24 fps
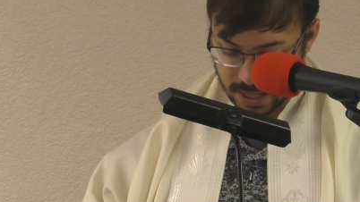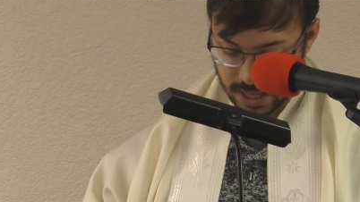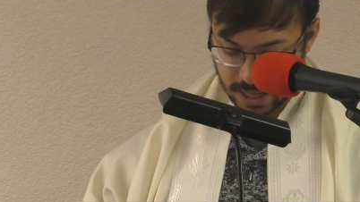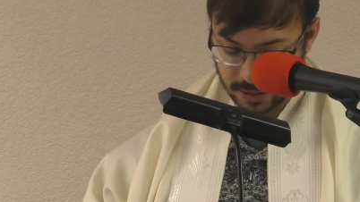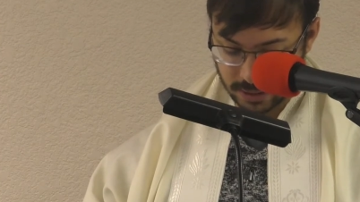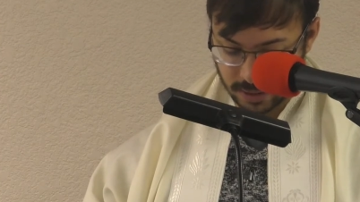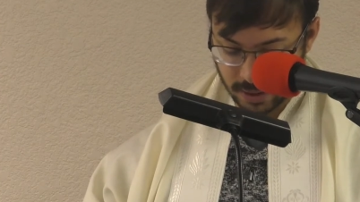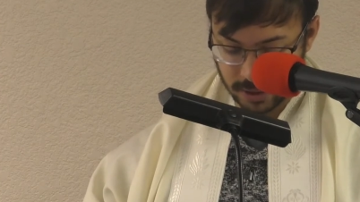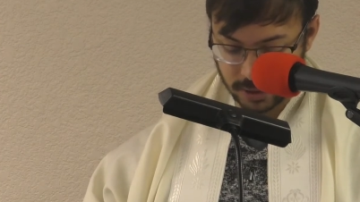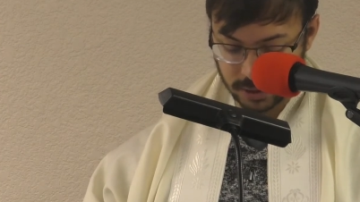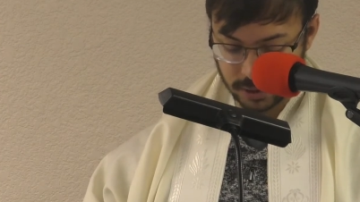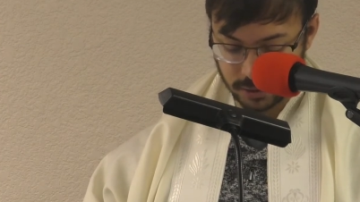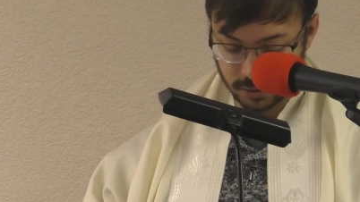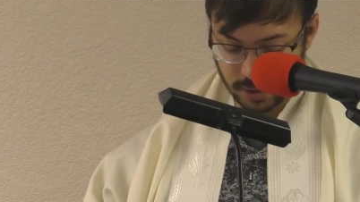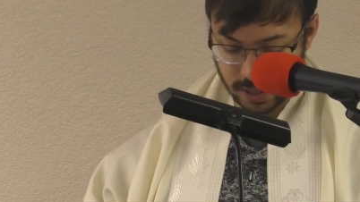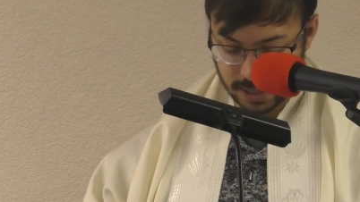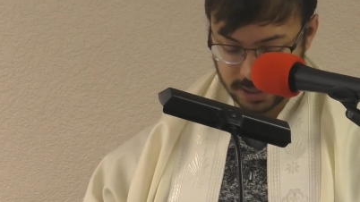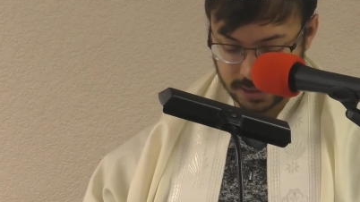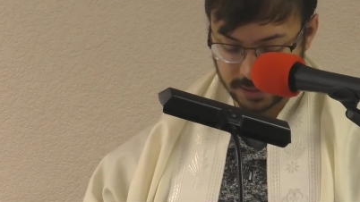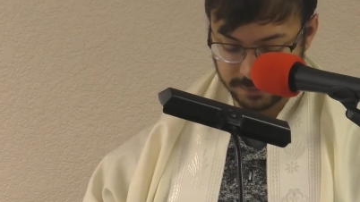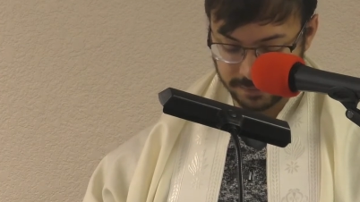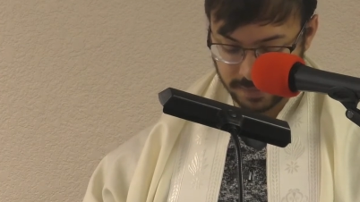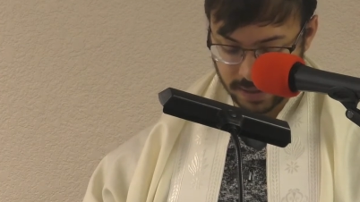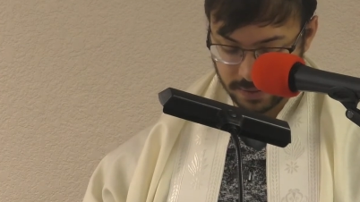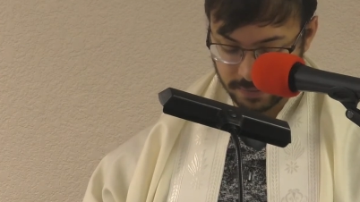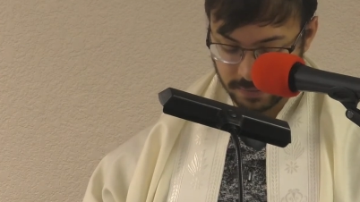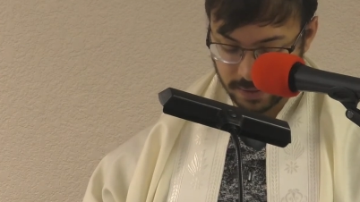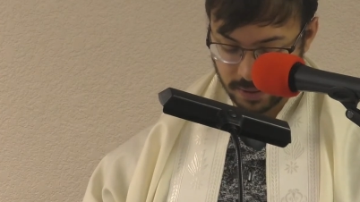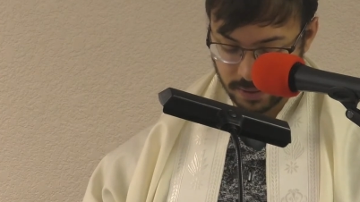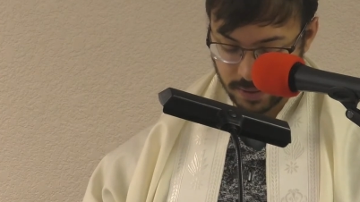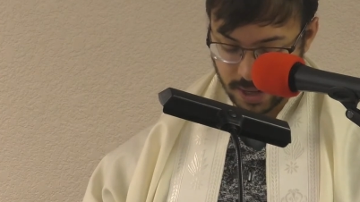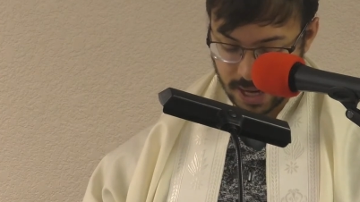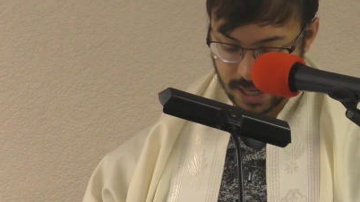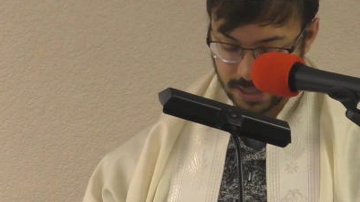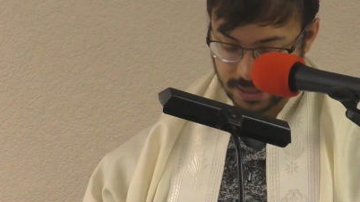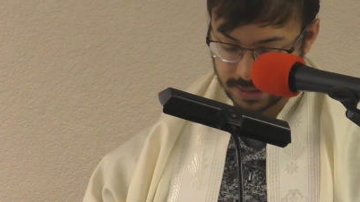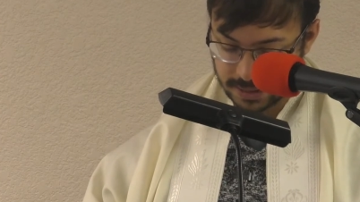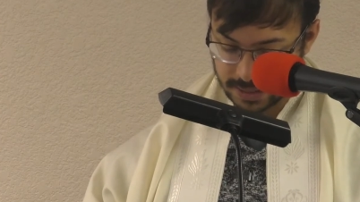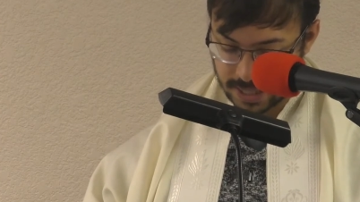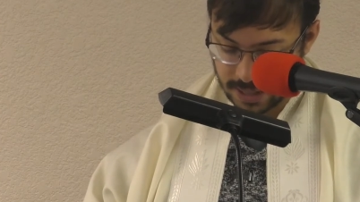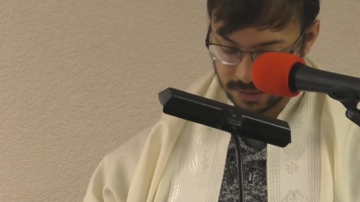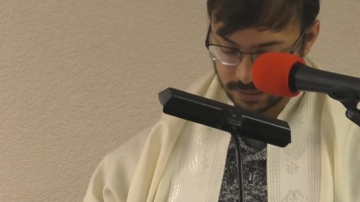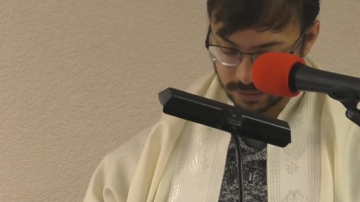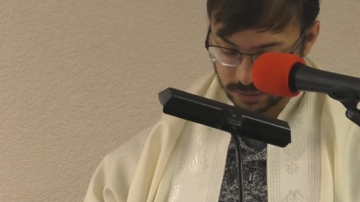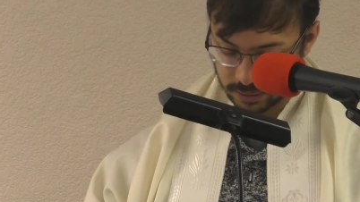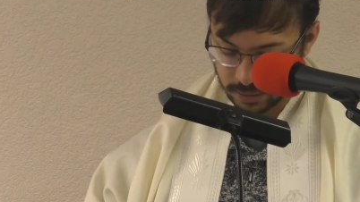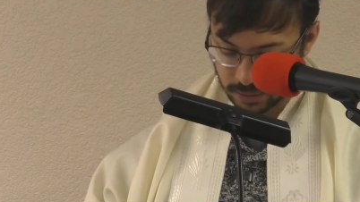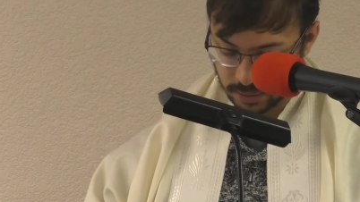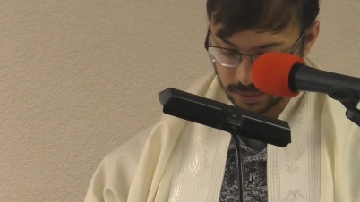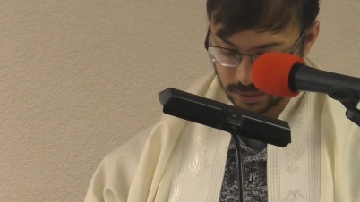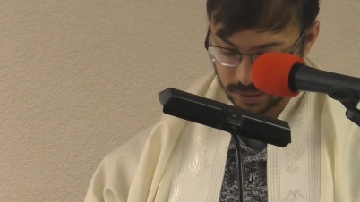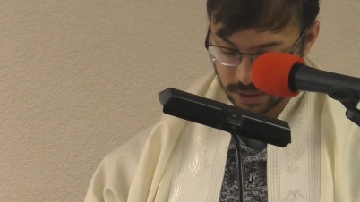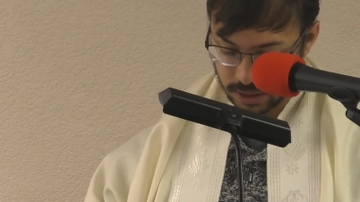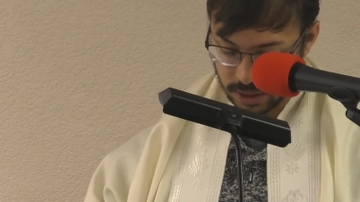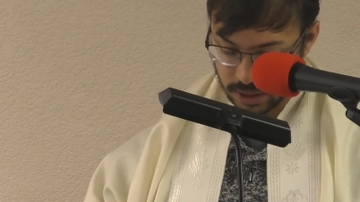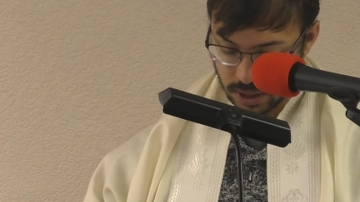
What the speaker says: and God strikes Pharaoh and his household